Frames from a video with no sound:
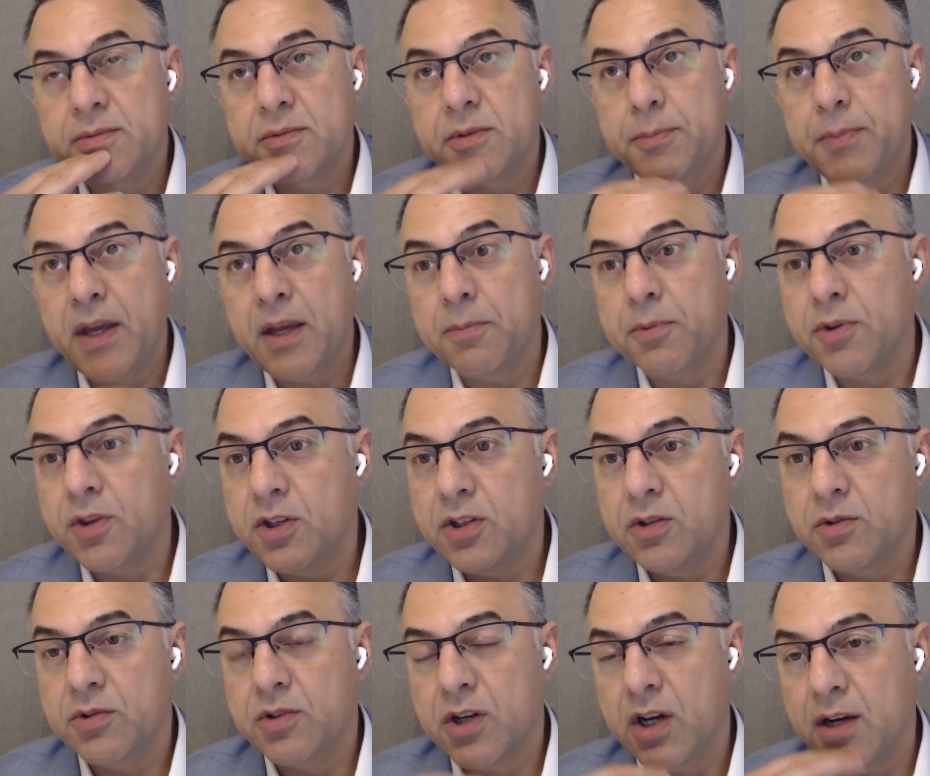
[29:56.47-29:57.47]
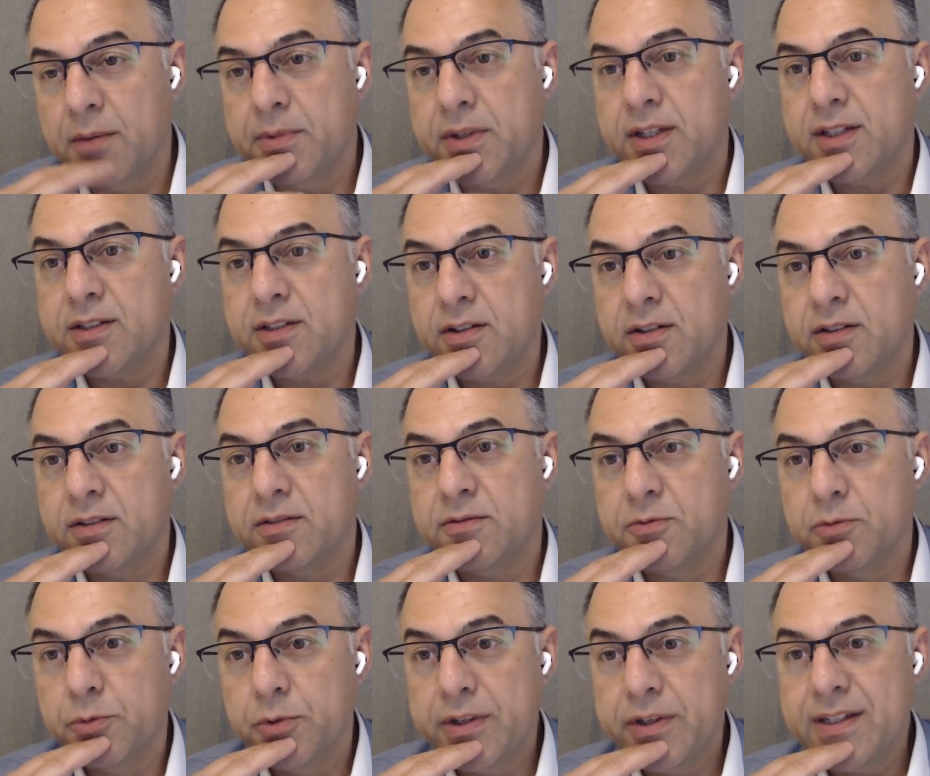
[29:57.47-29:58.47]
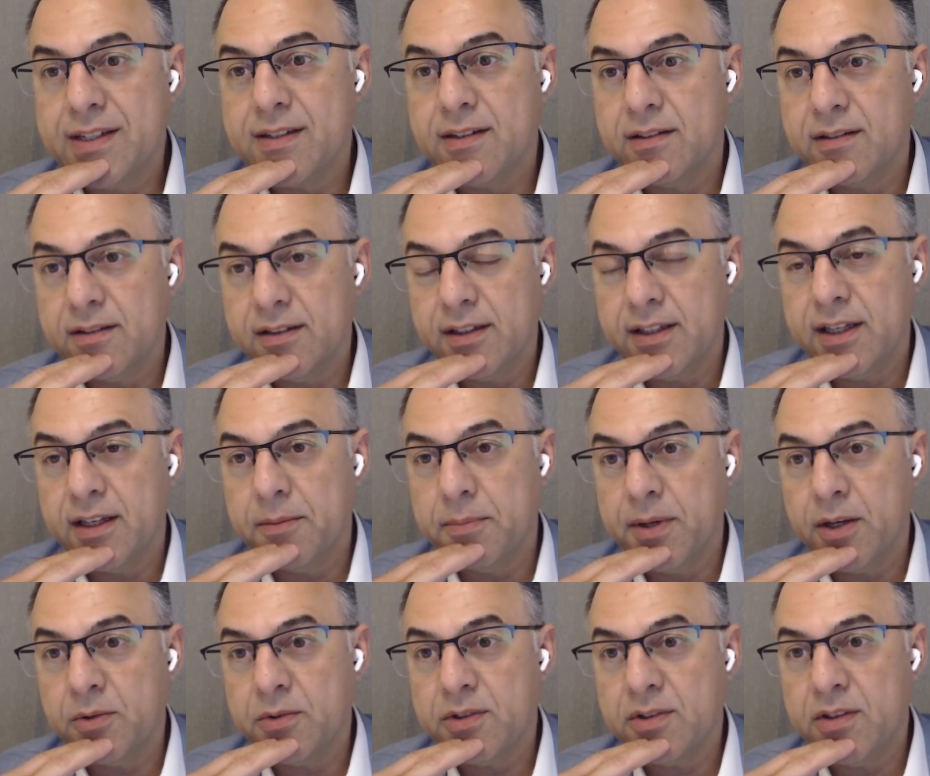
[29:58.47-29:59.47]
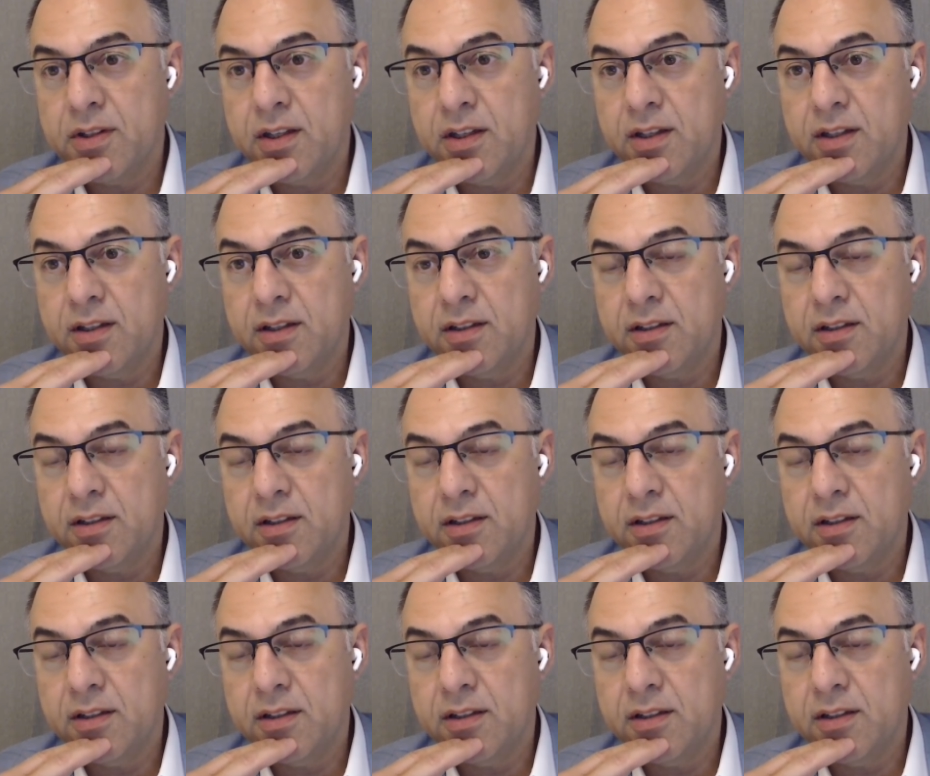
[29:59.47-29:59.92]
paper that you'd commented on recently about the